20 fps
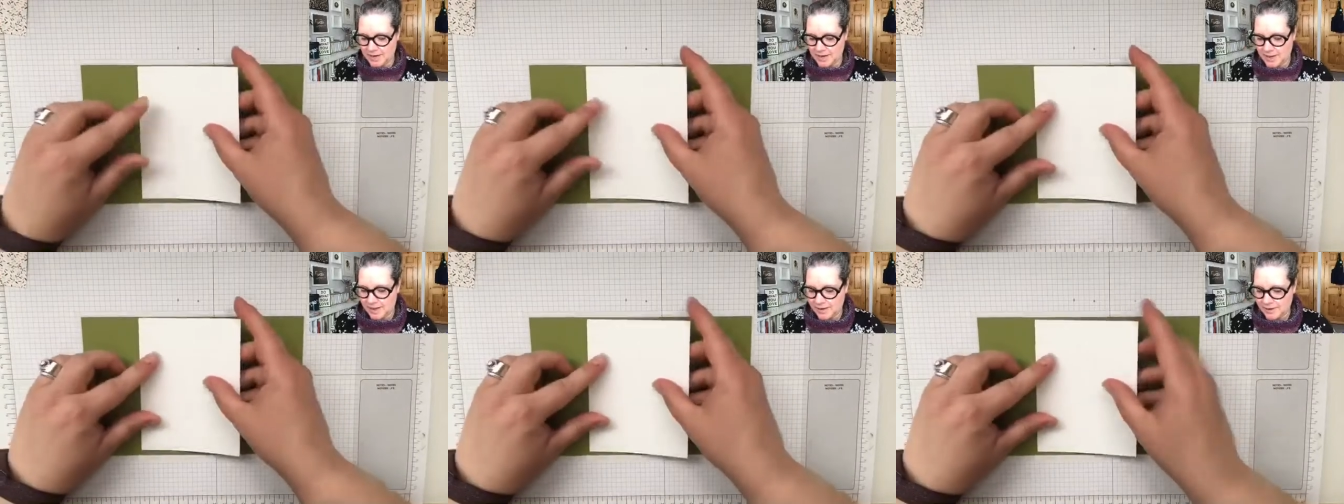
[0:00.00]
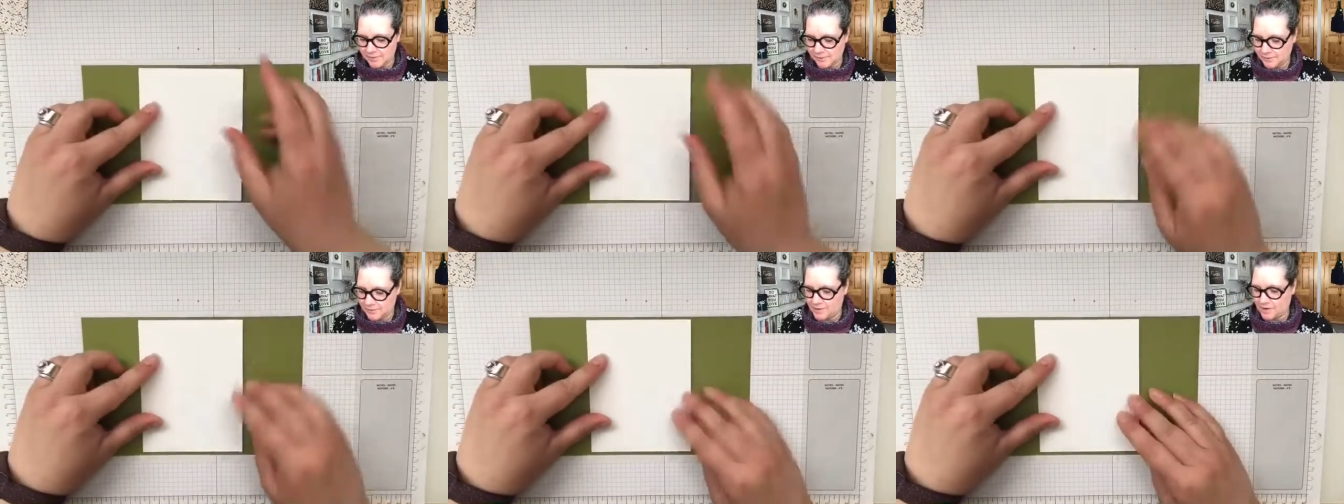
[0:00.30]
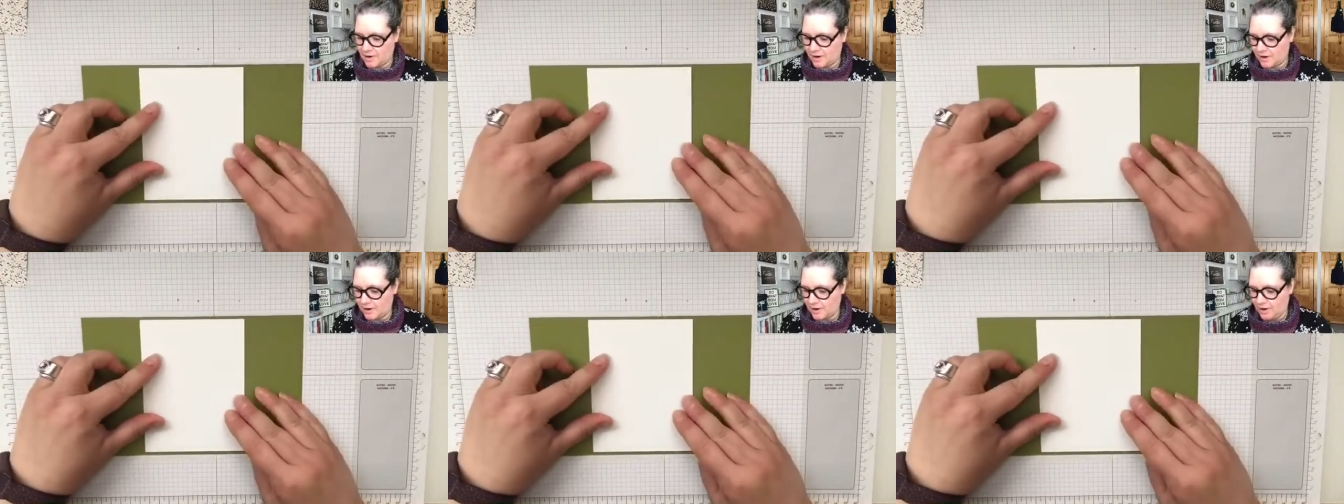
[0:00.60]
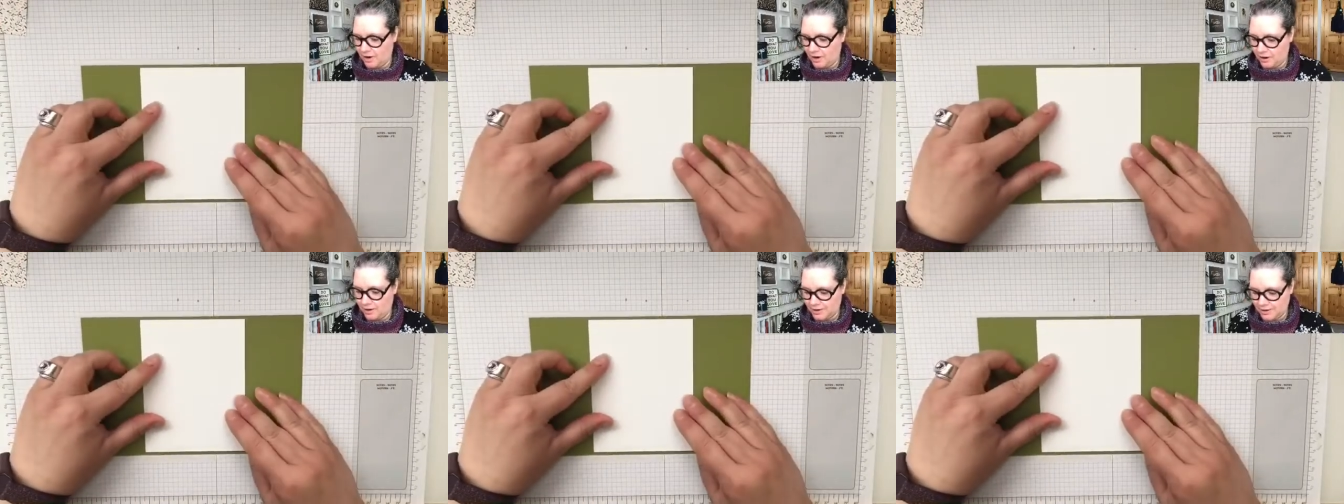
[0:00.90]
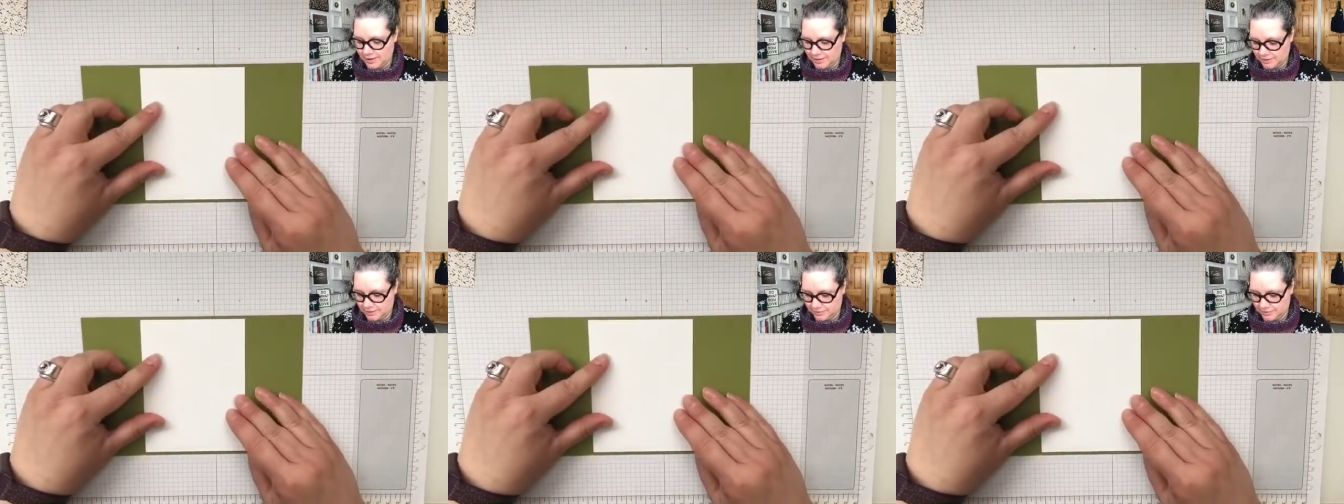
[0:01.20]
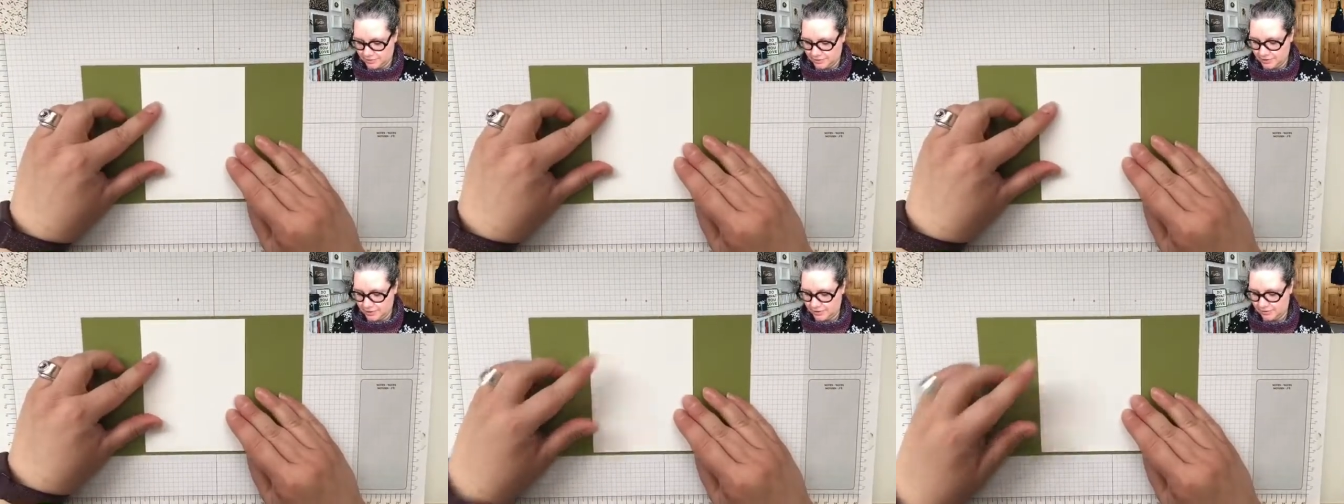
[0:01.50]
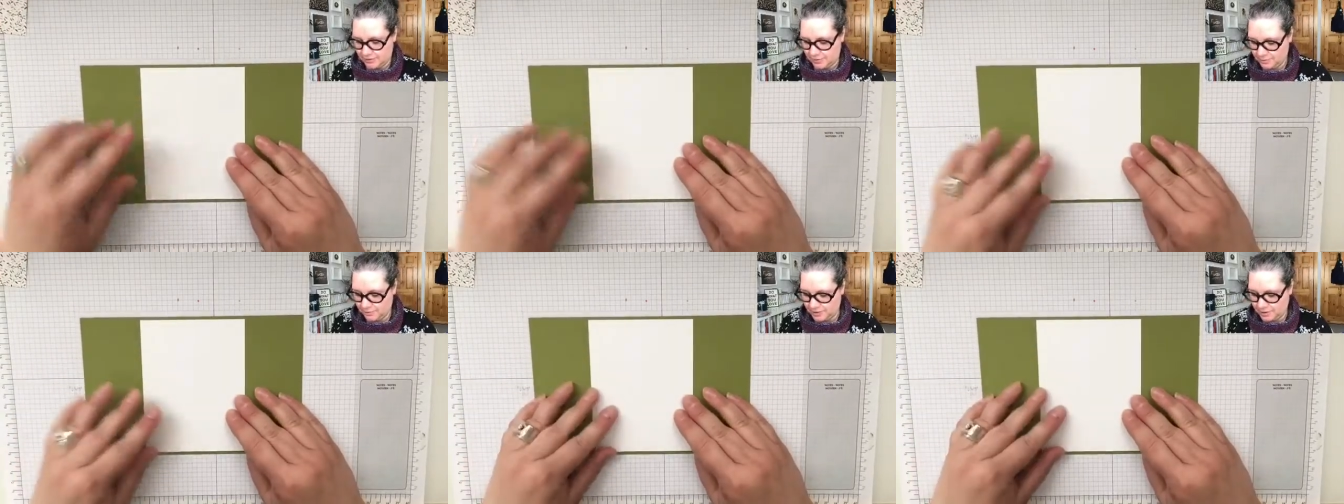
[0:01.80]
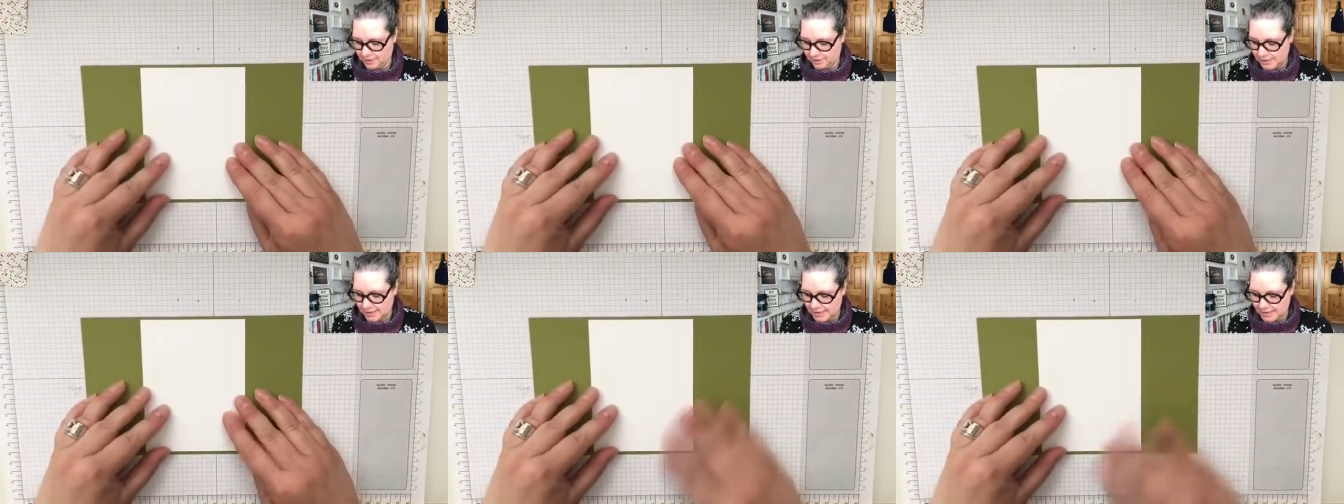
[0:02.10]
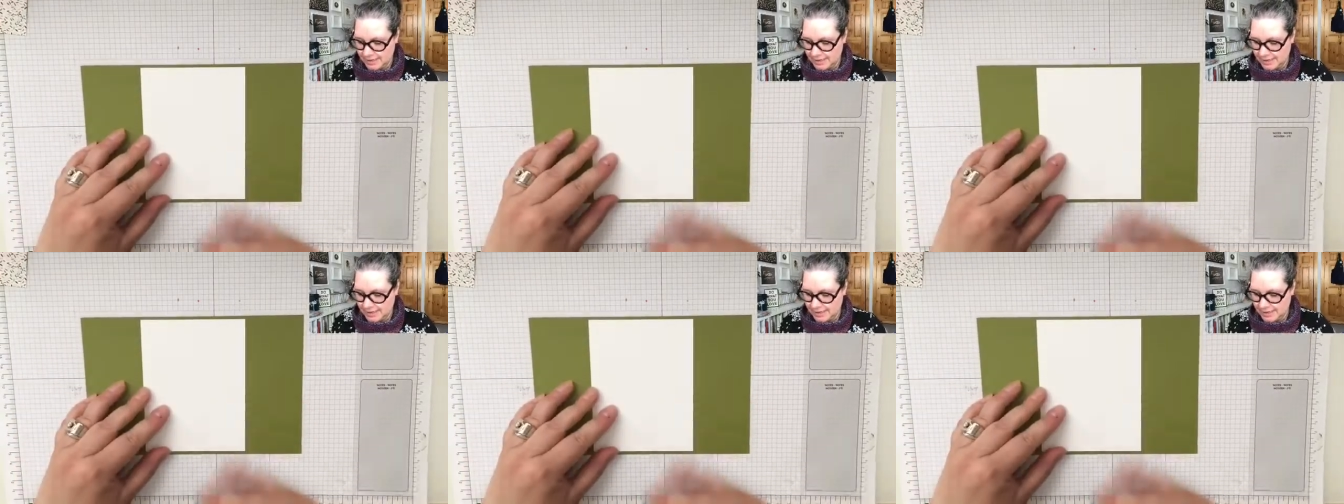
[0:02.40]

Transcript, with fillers: kind of for our card insert, if you will.